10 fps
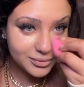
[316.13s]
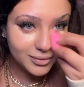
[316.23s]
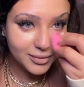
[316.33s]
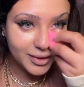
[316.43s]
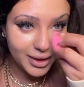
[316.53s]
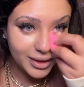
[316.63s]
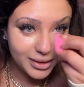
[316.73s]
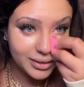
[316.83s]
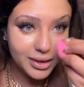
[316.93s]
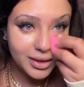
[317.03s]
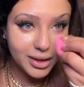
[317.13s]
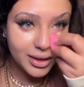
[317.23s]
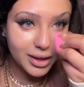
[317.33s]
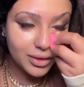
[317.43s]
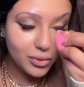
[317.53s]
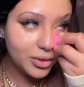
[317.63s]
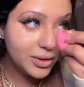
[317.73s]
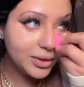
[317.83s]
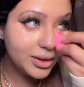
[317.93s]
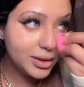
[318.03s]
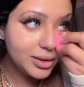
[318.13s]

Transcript: that in order,